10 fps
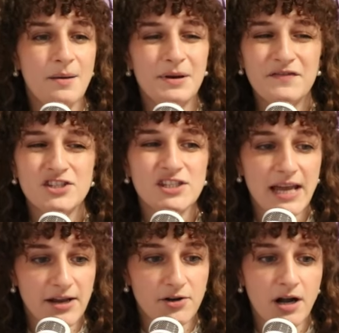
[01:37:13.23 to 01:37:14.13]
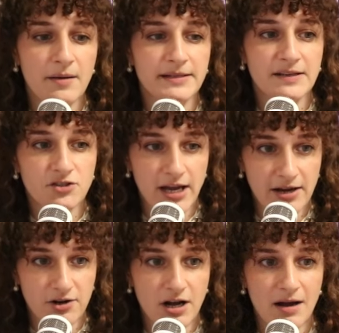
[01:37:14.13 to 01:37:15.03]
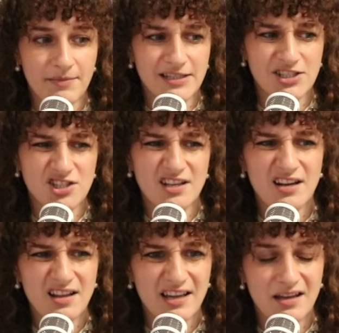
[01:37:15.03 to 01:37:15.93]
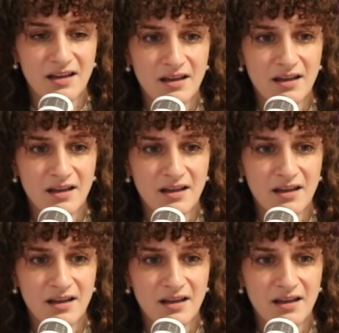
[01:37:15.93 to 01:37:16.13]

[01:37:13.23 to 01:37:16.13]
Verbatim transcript: But if it's just hater comments after hater comments, it's just kind of like,